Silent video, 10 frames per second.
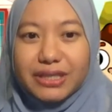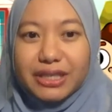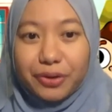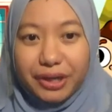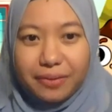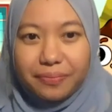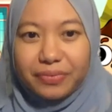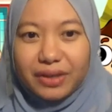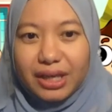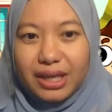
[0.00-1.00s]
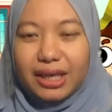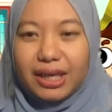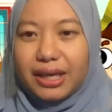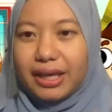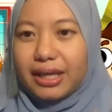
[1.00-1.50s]
degree.
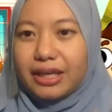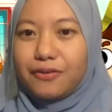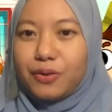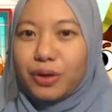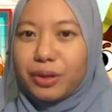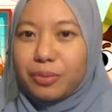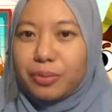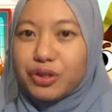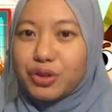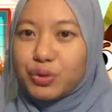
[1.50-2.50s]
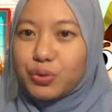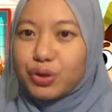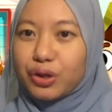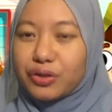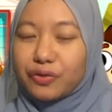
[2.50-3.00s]
And if you want to pursue
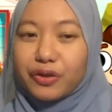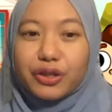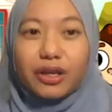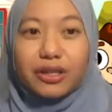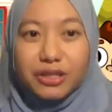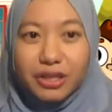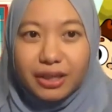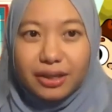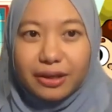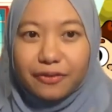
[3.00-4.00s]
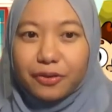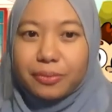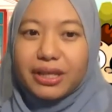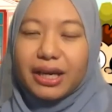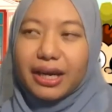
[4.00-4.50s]
doctoral audiology, like for
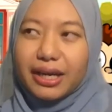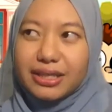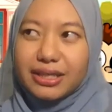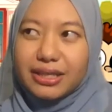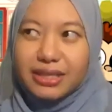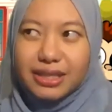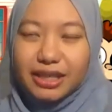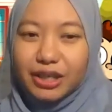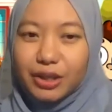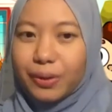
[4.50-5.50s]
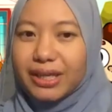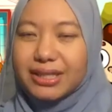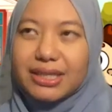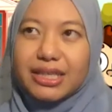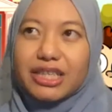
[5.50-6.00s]
me, I did it in the US.
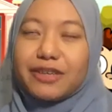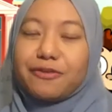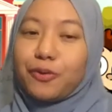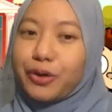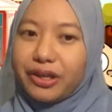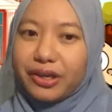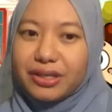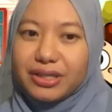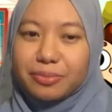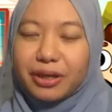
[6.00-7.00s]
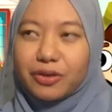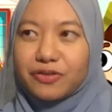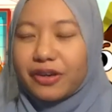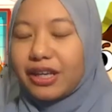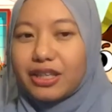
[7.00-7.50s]
actually four years, but I was very
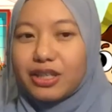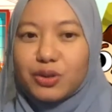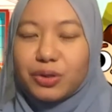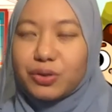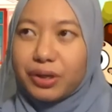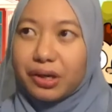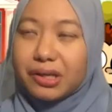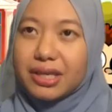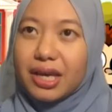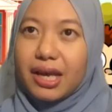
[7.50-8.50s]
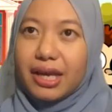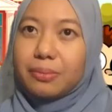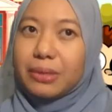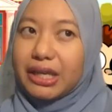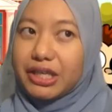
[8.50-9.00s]
lucky to do two years. In
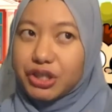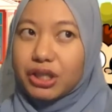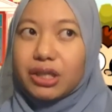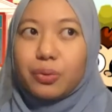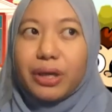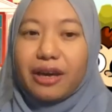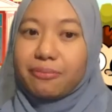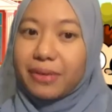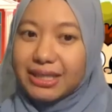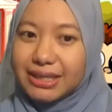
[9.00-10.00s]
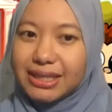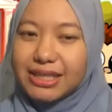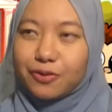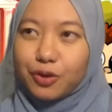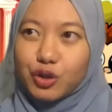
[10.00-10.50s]
Malaysia, we have
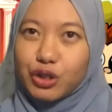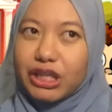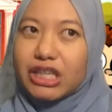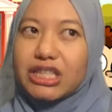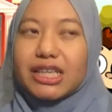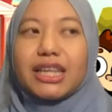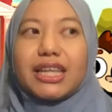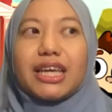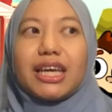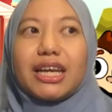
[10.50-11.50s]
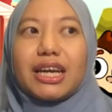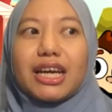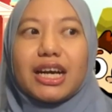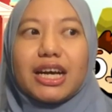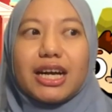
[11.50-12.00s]
masters for two years, and then
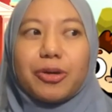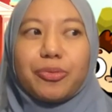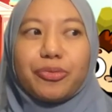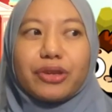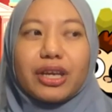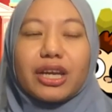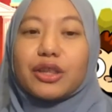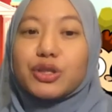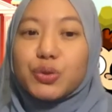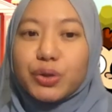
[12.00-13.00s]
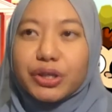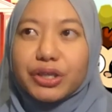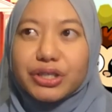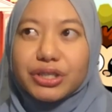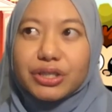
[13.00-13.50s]
um, another two
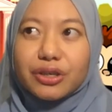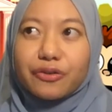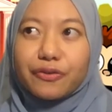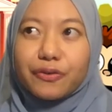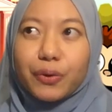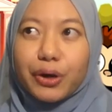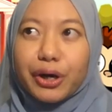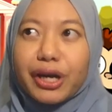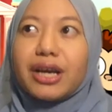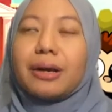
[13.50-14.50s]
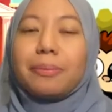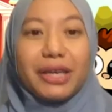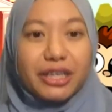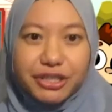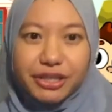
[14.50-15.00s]
years for
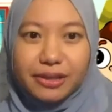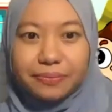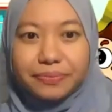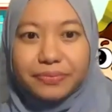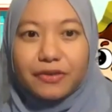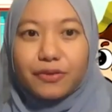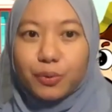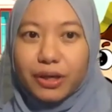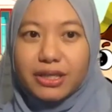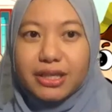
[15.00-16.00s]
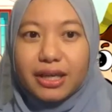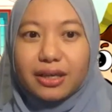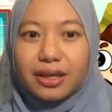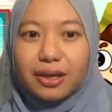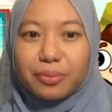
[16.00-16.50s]
PhD if you want to
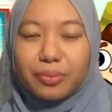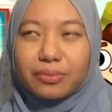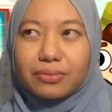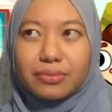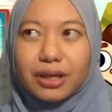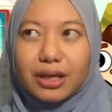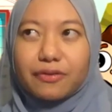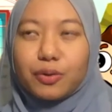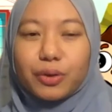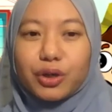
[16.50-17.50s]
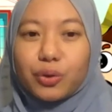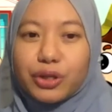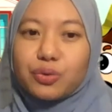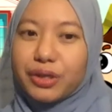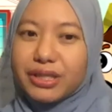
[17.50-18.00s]
take um, uh, if you want to go
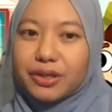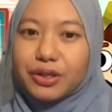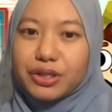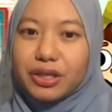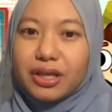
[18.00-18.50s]
into research.